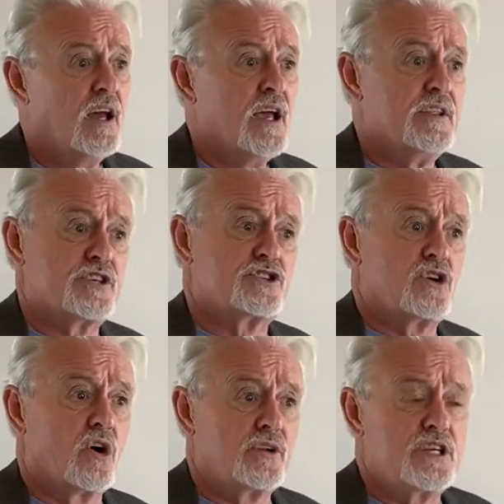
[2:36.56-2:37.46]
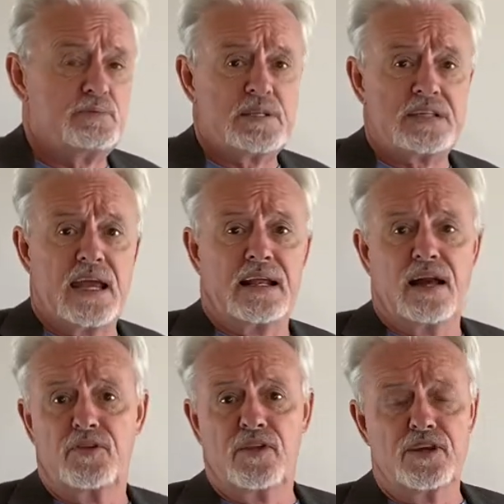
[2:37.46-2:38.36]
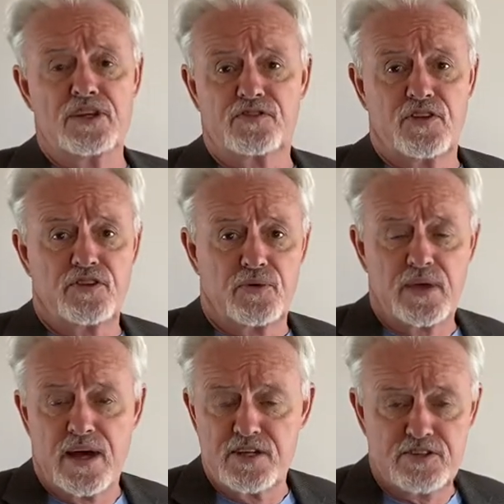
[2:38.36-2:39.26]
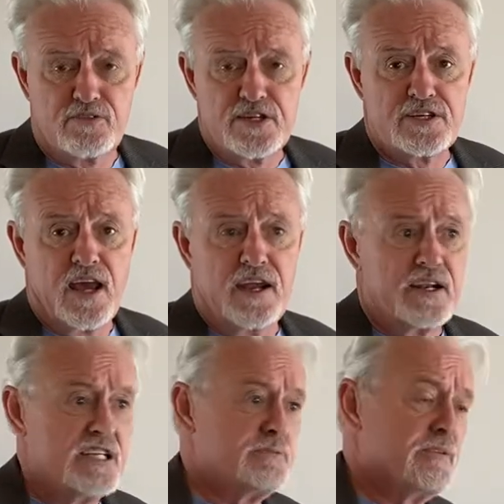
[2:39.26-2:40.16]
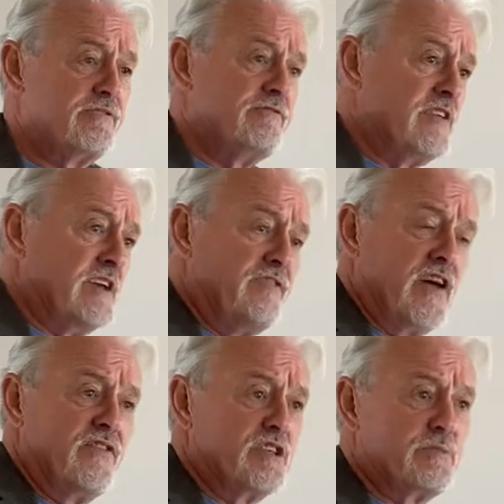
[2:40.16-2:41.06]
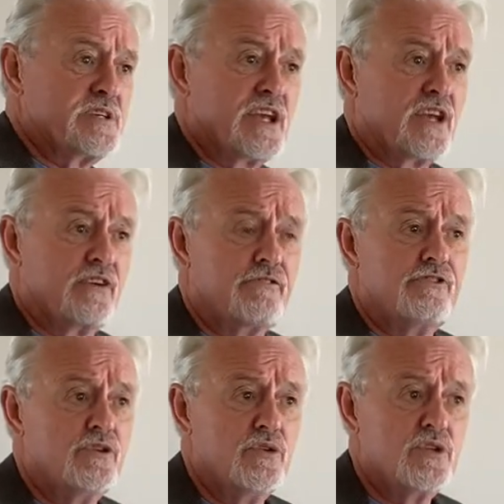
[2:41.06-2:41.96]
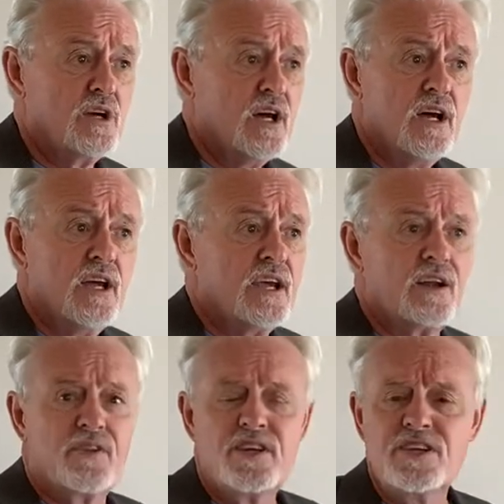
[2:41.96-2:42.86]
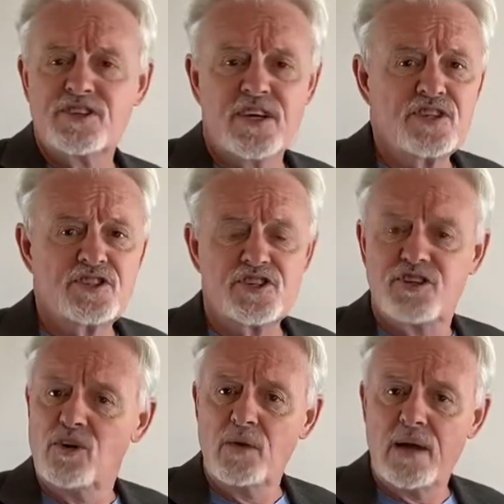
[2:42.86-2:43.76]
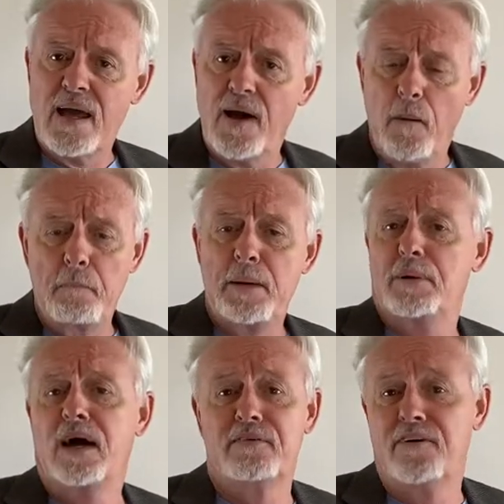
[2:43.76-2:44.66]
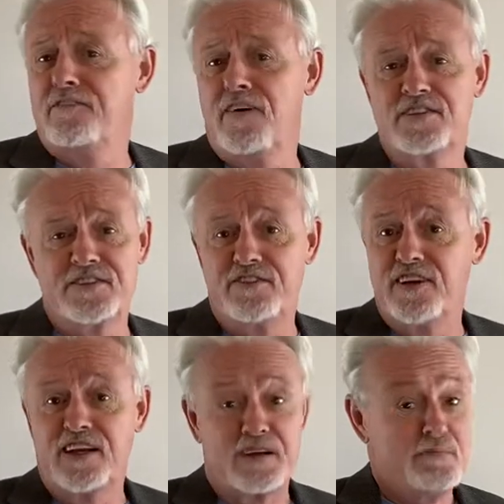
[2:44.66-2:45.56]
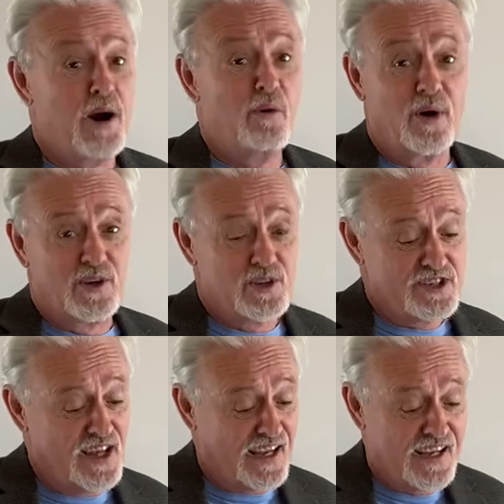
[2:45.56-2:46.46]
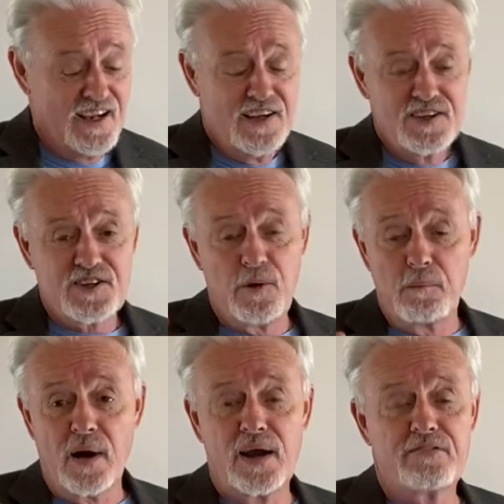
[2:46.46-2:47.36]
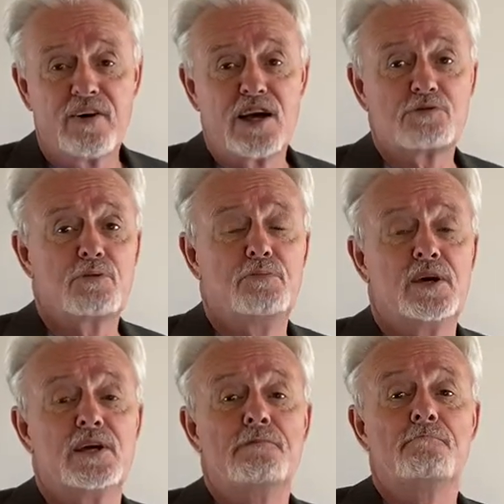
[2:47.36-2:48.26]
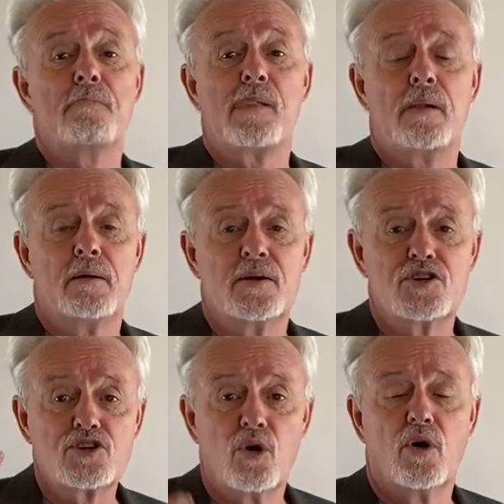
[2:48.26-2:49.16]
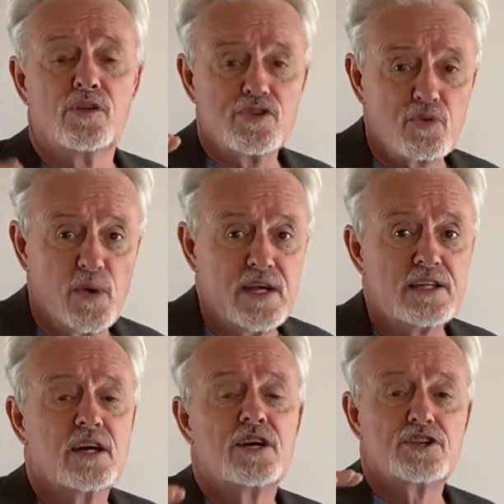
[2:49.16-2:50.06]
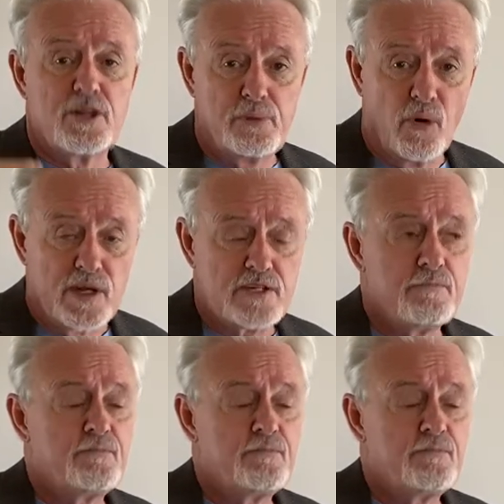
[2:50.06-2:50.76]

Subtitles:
this dog needs to be taken out on the leash for 3 hours every day and needs to be fed this particular food. You know, these things just don't help people have a fuzzy feeling about what you're selling. So my advice would be short and sweet, to the point.